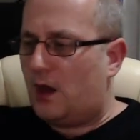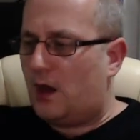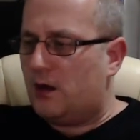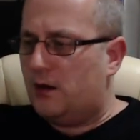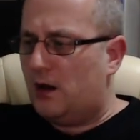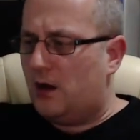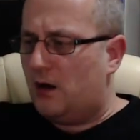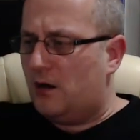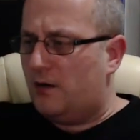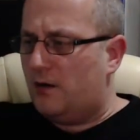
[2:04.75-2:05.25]

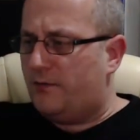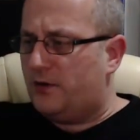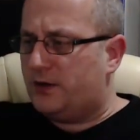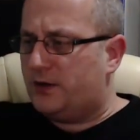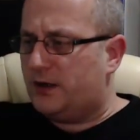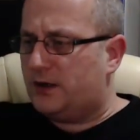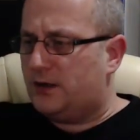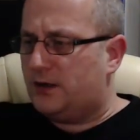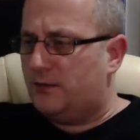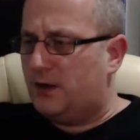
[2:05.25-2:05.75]
Now, if you
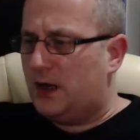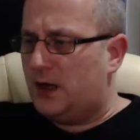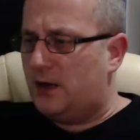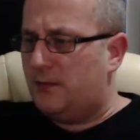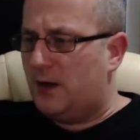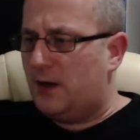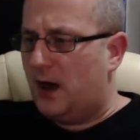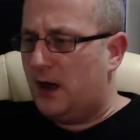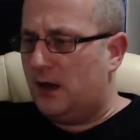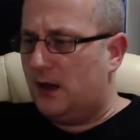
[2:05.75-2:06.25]
said to me,
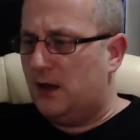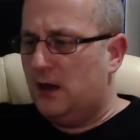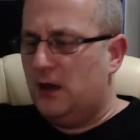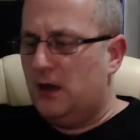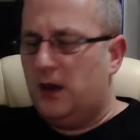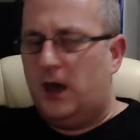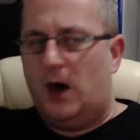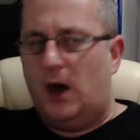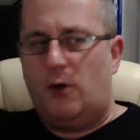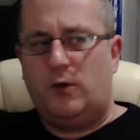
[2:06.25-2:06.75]
"Matt,
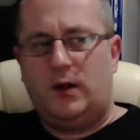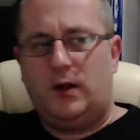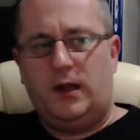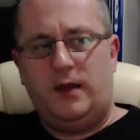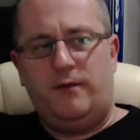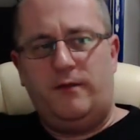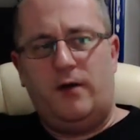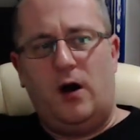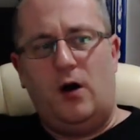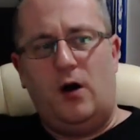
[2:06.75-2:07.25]
I want to
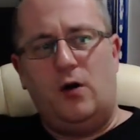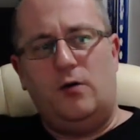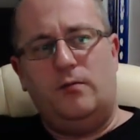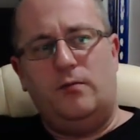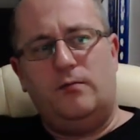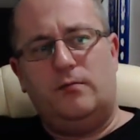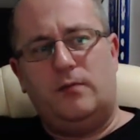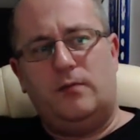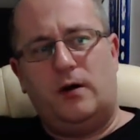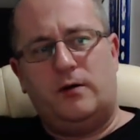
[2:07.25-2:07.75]
leave
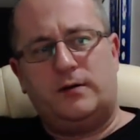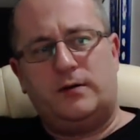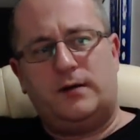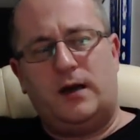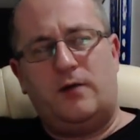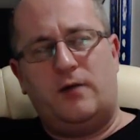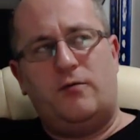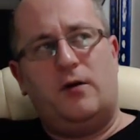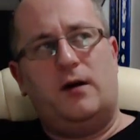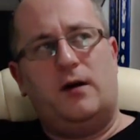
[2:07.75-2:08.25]
home," I'll
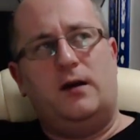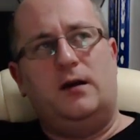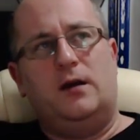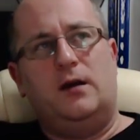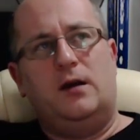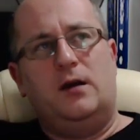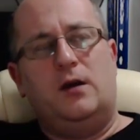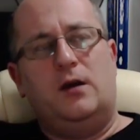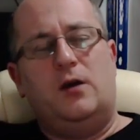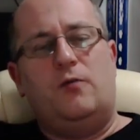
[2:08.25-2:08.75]
say, "Right,
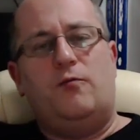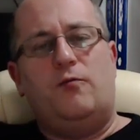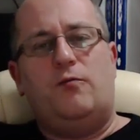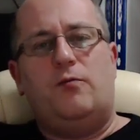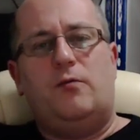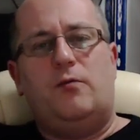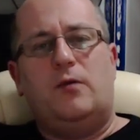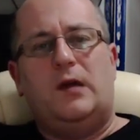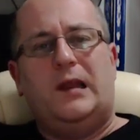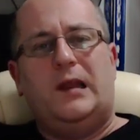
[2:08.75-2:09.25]

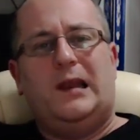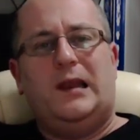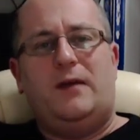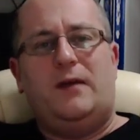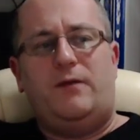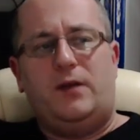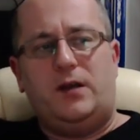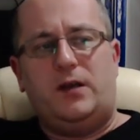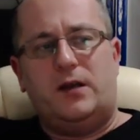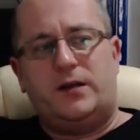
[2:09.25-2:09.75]

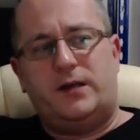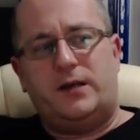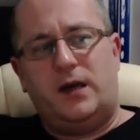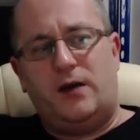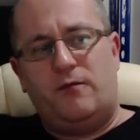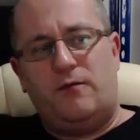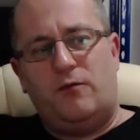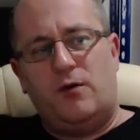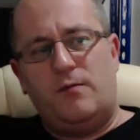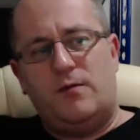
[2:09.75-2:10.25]
live in your
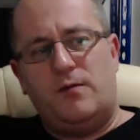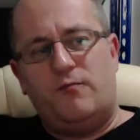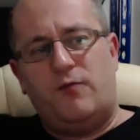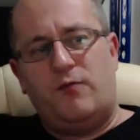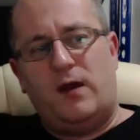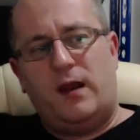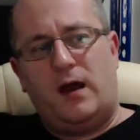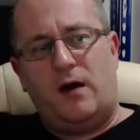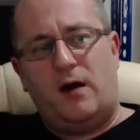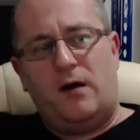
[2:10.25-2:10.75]
sitting room and
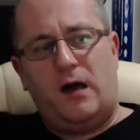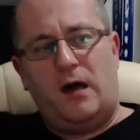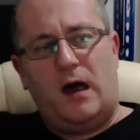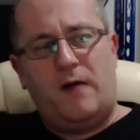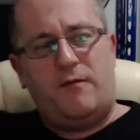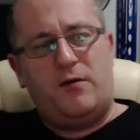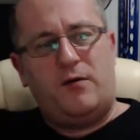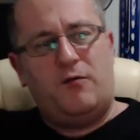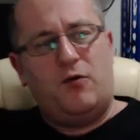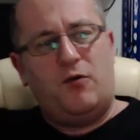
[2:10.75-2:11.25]
rent out
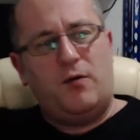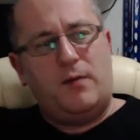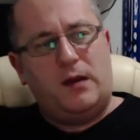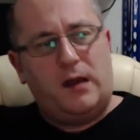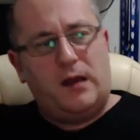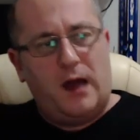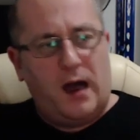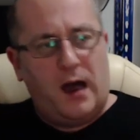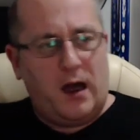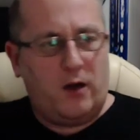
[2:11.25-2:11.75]
every room in
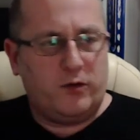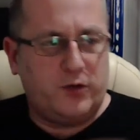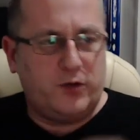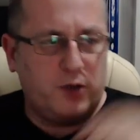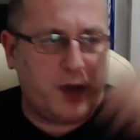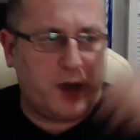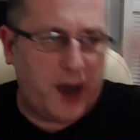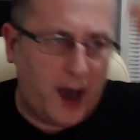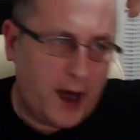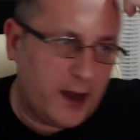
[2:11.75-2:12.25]
the house
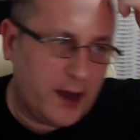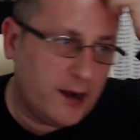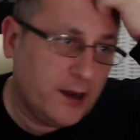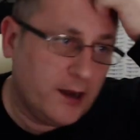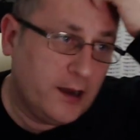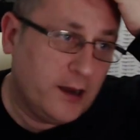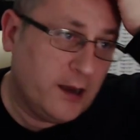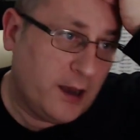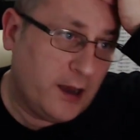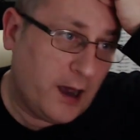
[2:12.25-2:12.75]
you can
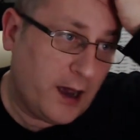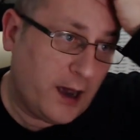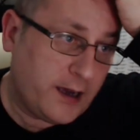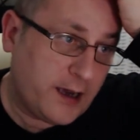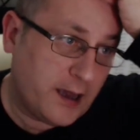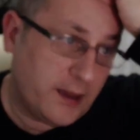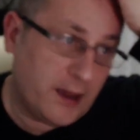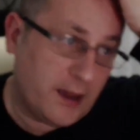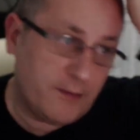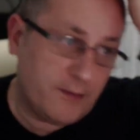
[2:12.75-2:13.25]
and
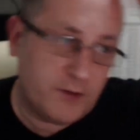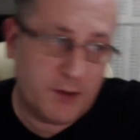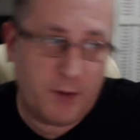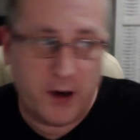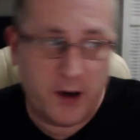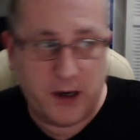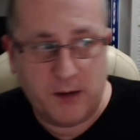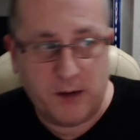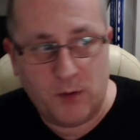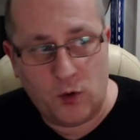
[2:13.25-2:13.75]
get them to
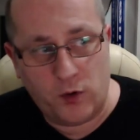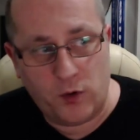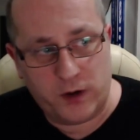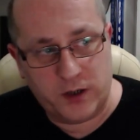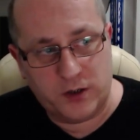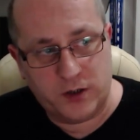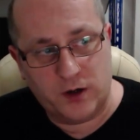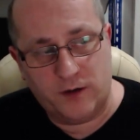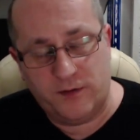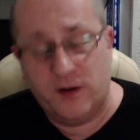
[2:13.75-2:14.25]
pay your
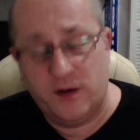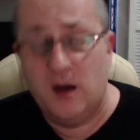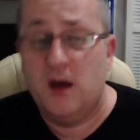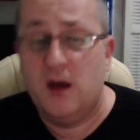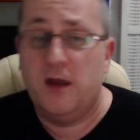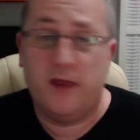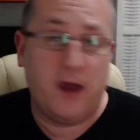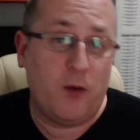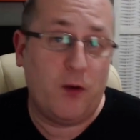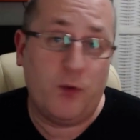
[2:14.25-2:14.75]
mortgage off."
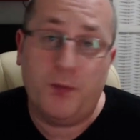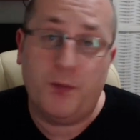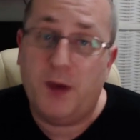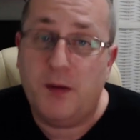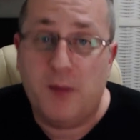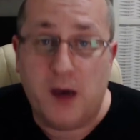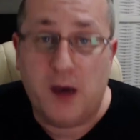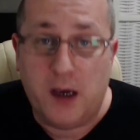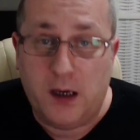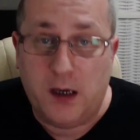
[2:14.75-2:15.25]
That would be
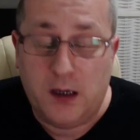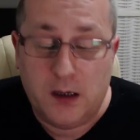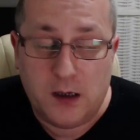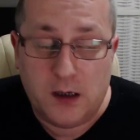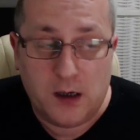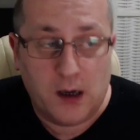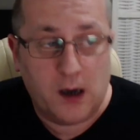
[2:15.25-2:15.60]
me.